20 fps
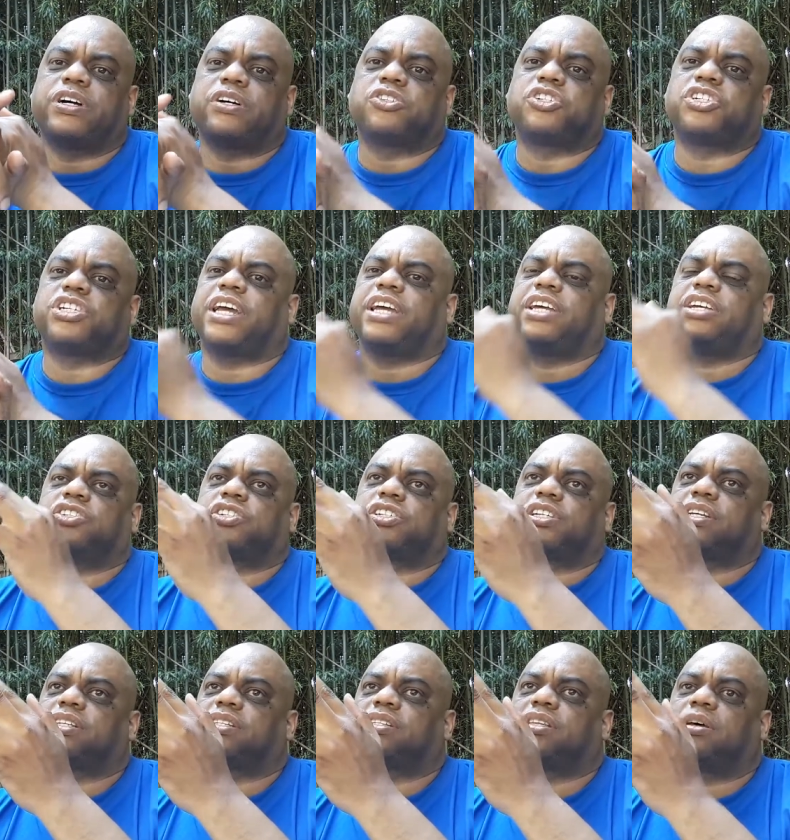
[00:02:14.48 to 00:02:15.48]

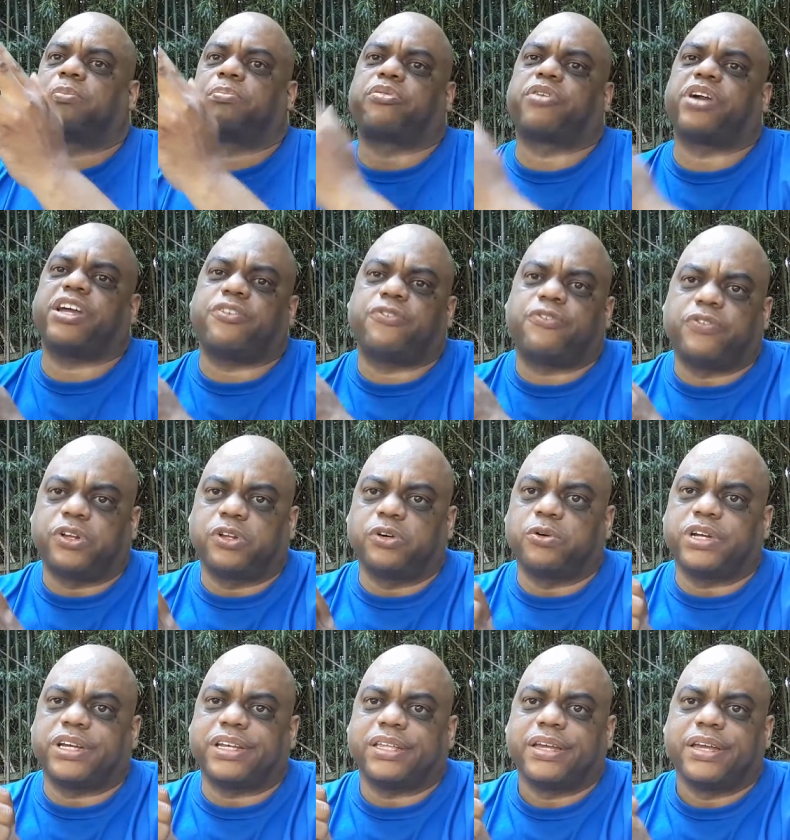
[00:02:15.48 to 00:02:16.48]
changes, the brake
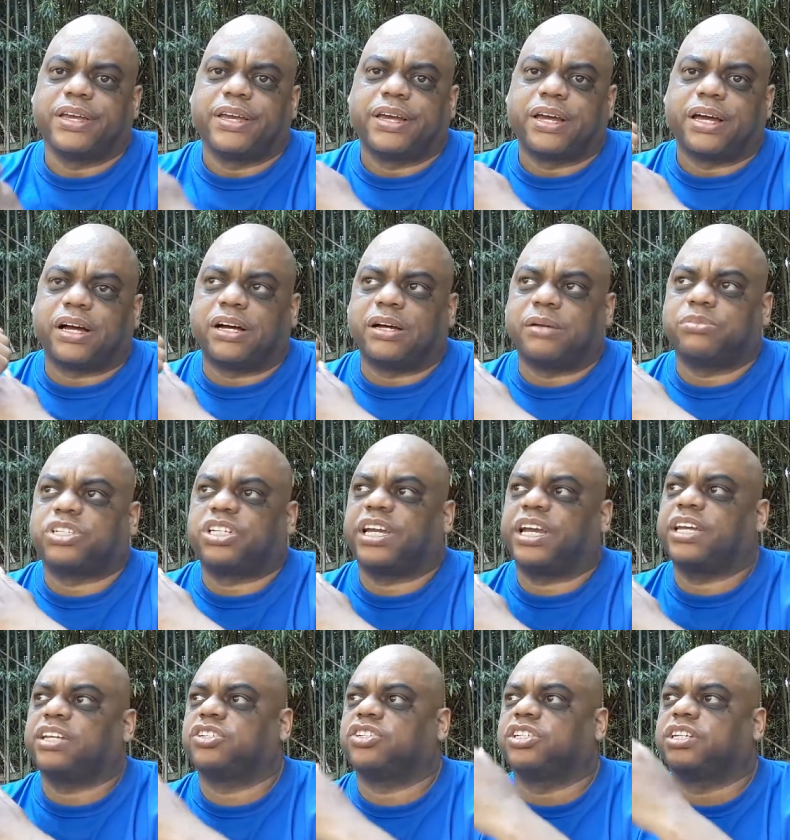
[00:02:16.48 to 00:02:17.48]
fluid um,
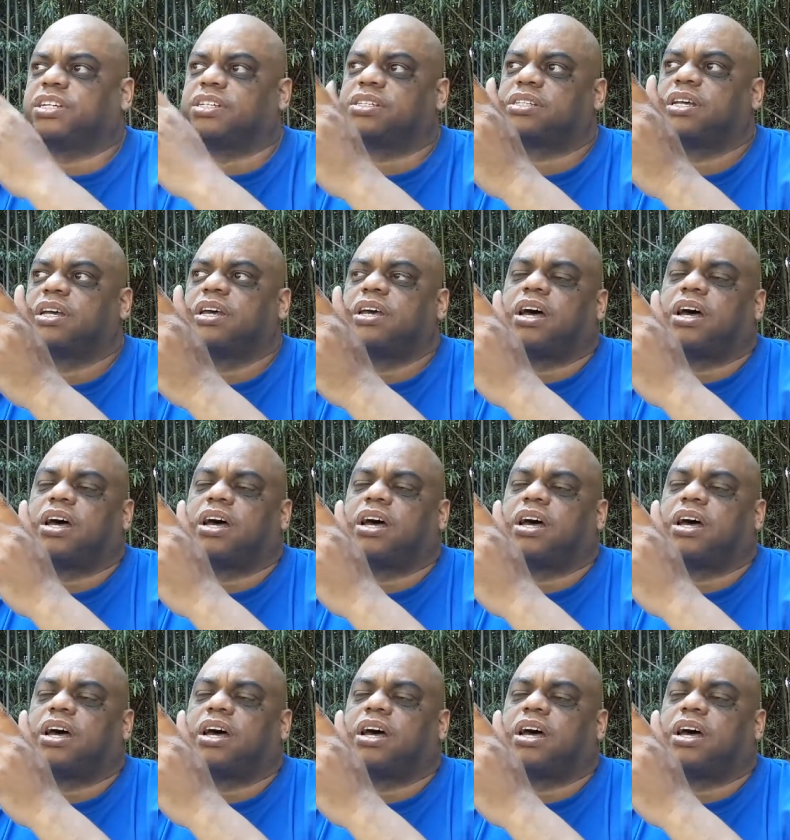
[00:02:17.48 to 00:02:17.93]
changes,